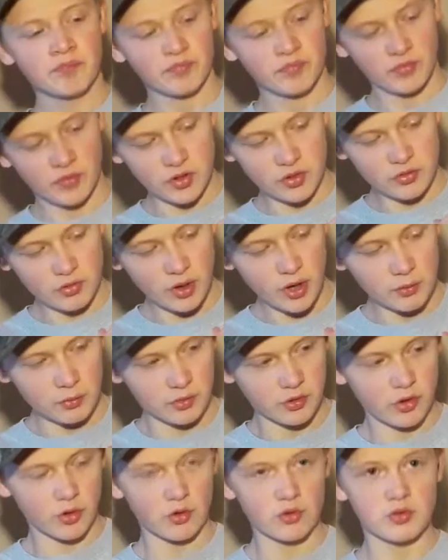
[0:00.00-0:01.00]
This rod
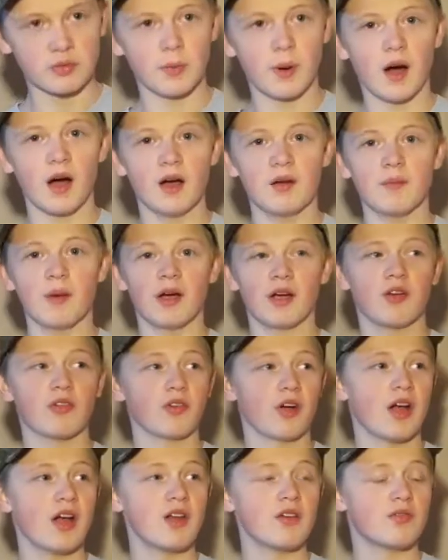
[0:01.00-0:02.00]
was owned by my
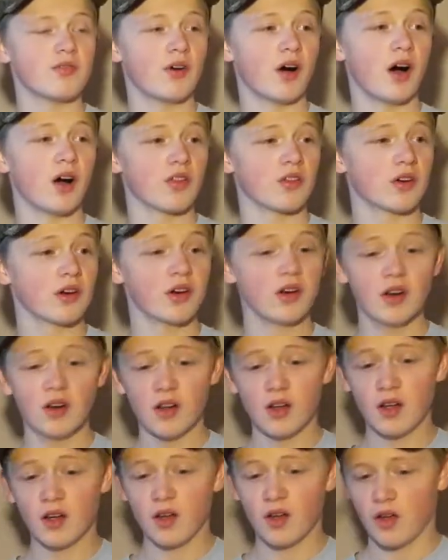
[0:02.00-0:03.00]
grandfather
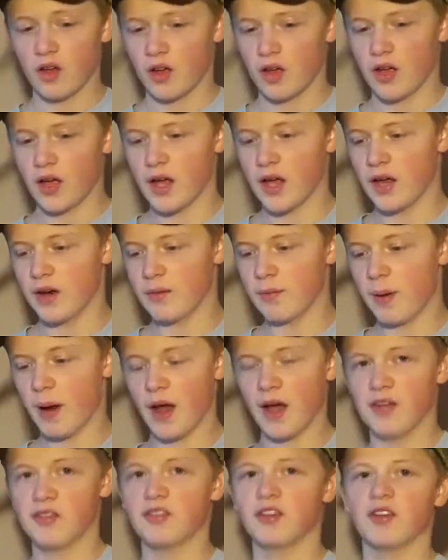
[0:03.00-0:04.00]
and
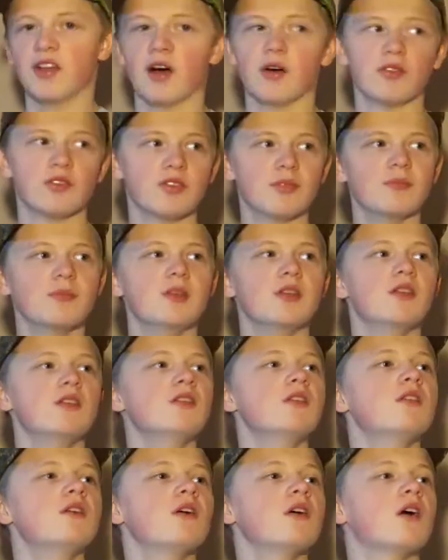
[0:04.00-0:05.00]
passed it down to
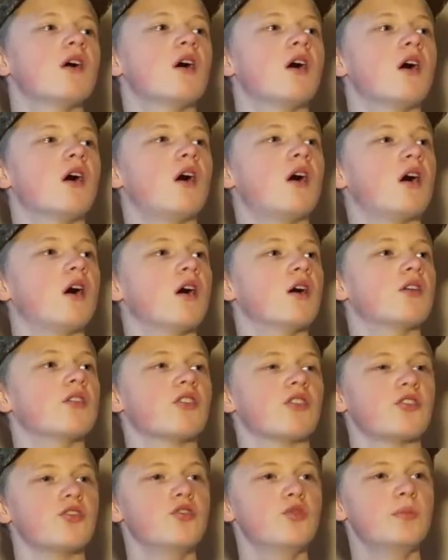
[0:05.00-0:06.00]
me. It's
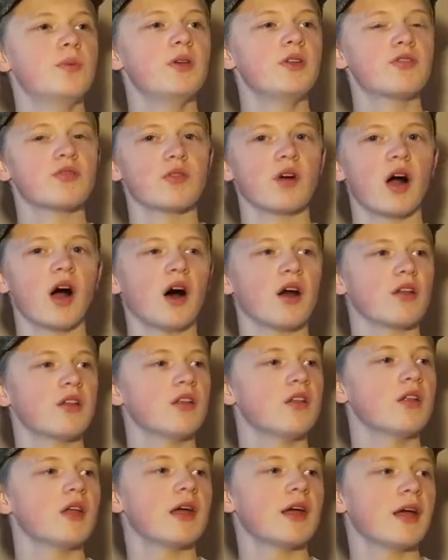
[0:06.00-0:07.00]
a 2-piece rod,
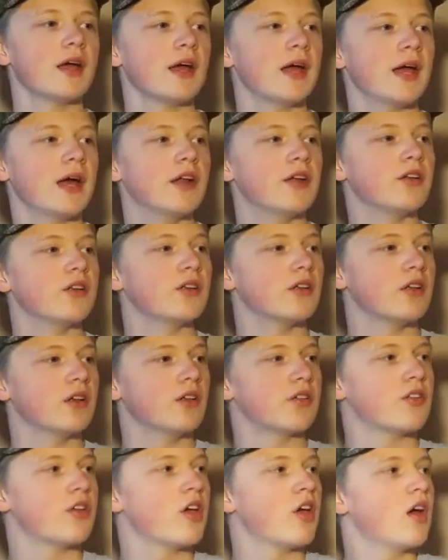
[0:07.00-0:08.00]
and
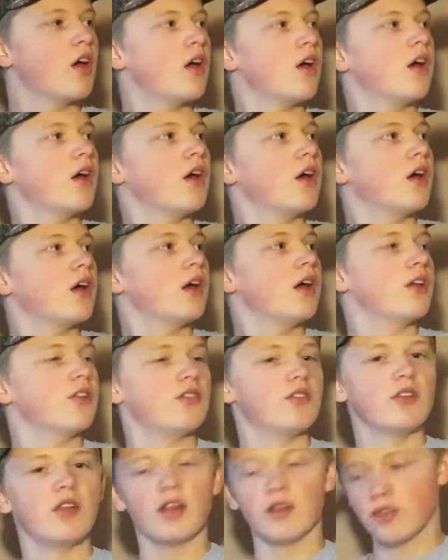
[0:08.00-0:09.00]

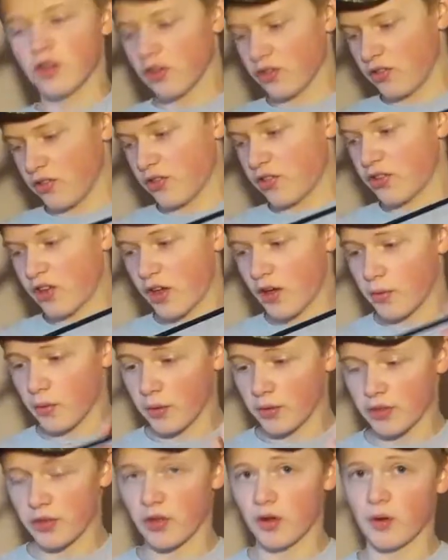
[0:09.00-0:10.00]
it doesn't say
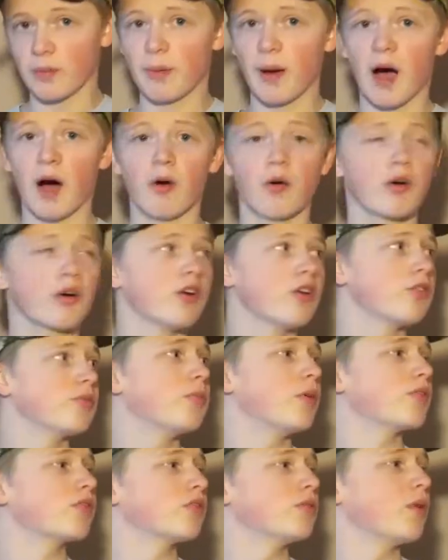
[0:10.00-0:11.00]
what the power is,
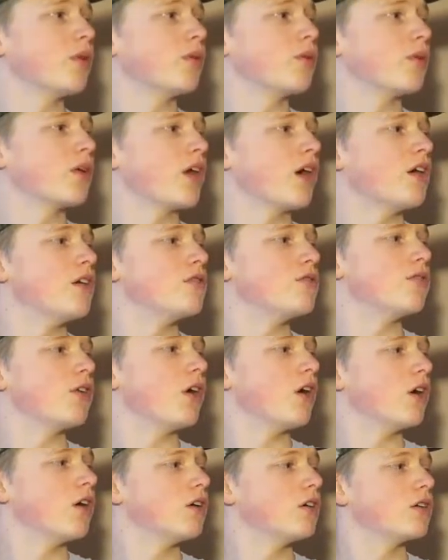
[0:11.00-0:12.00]
but from what I've
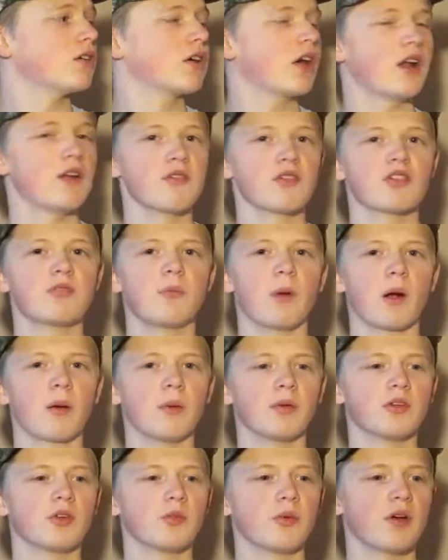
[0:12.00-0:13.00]
kind of
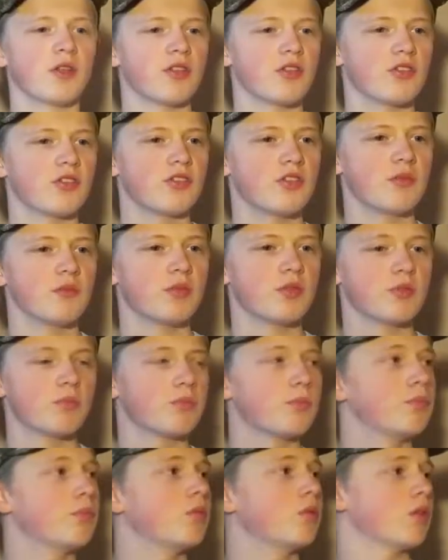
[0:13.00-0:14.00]
experimented with, it seems
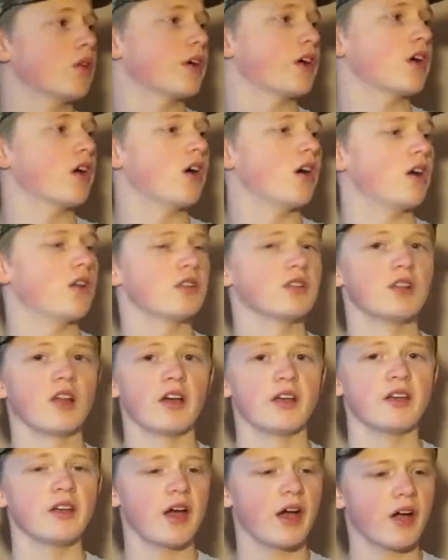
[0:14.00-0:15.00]
like a
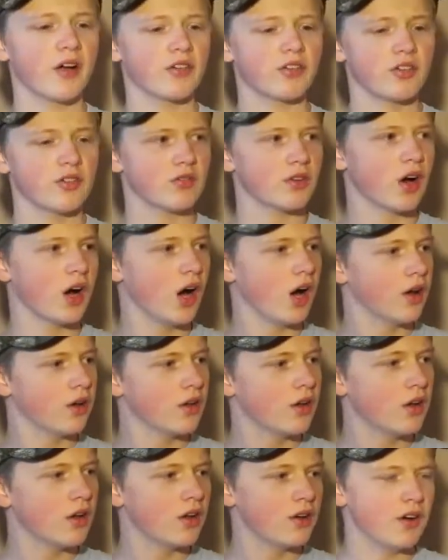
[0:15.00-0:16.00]
light action rod.
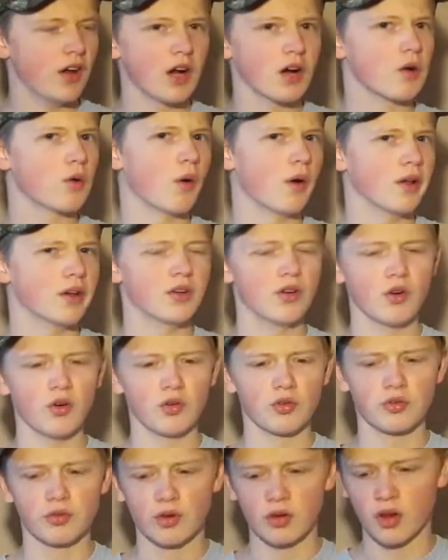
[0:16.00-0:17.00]
Not quite an
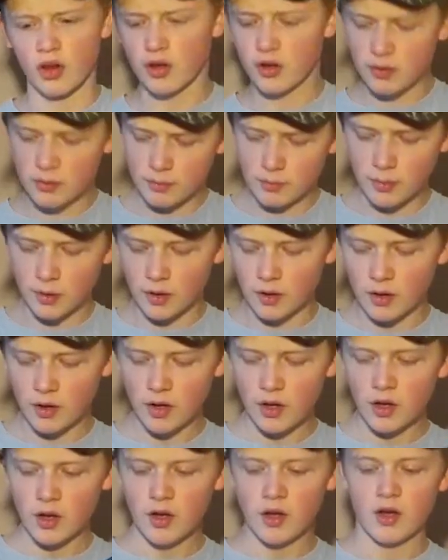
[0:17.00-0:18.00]
ultralight, but
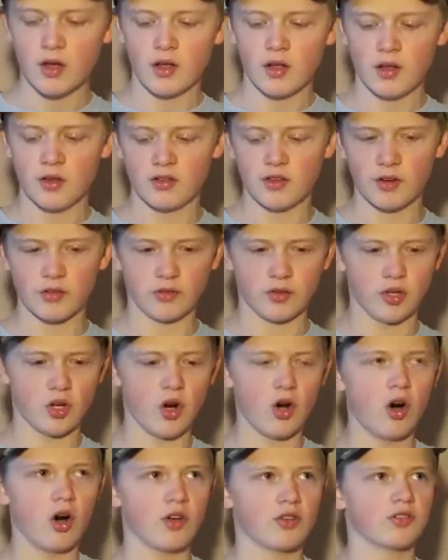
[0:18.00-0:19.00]
it's definitely
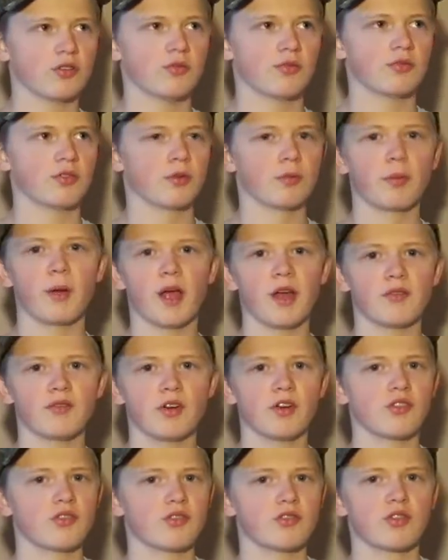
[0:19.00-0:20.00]
awesome for
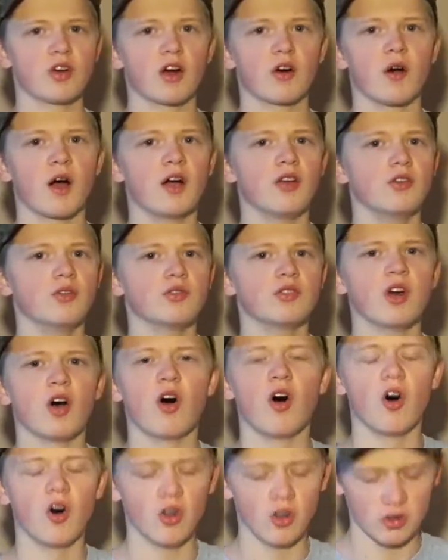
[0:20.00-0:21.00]
panfish and trout. I used it
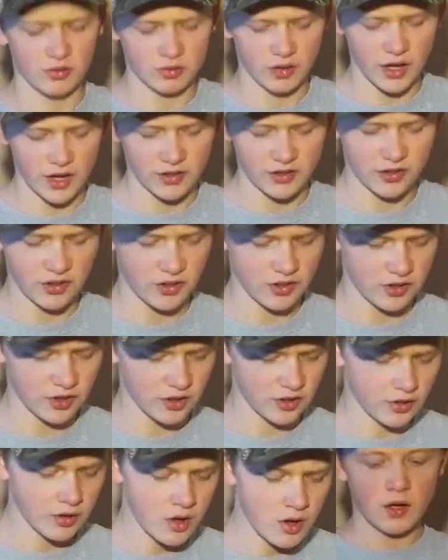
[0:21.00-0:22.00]
all of last
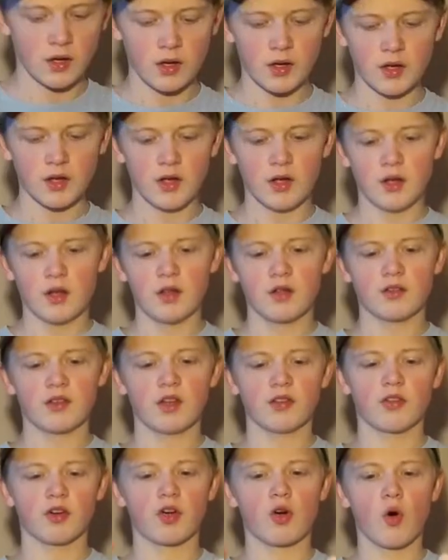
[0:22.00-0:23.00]
season. It's
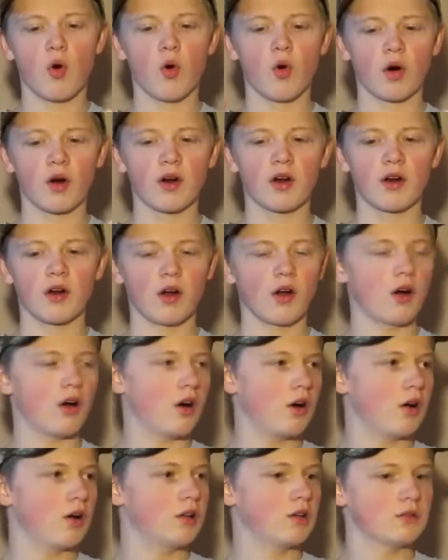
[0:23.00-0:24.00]
got the cork
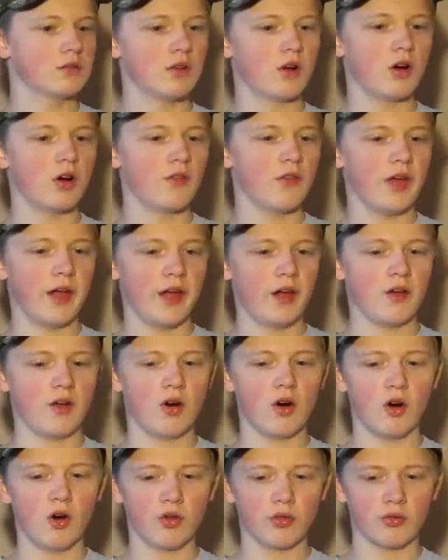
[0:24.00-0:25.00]

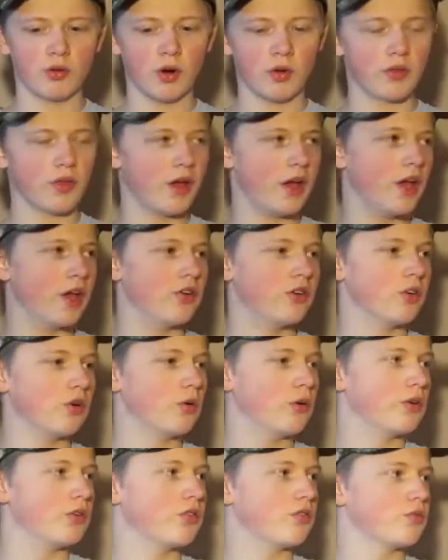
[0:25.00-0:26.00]
all throughout the handle,
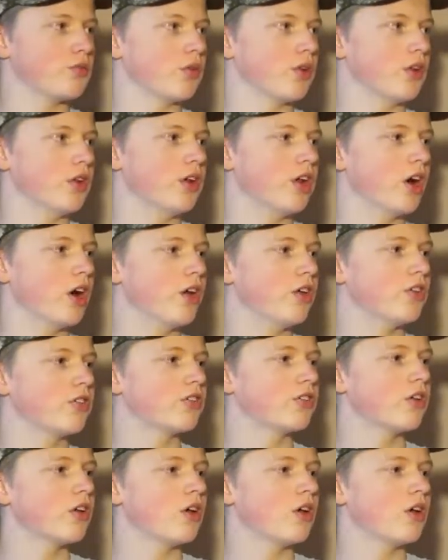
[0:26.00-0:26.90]
which is really nice.